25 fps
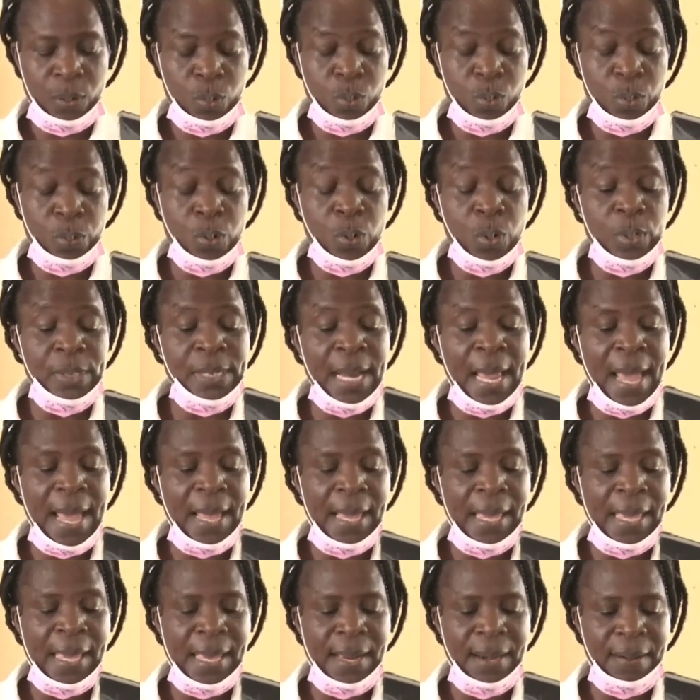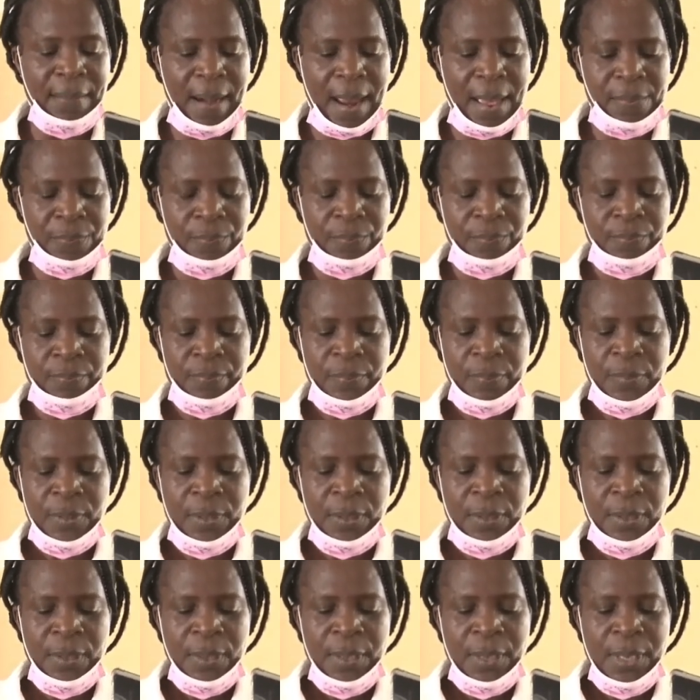Corona era.
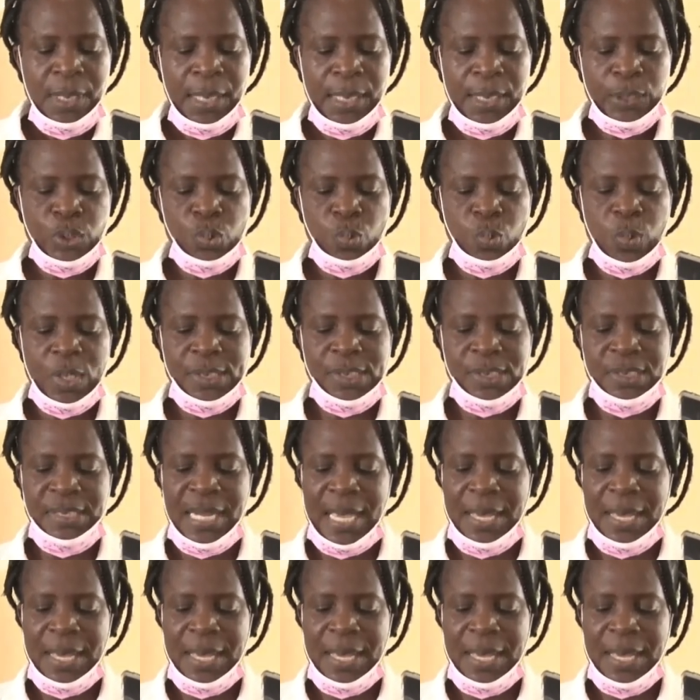It was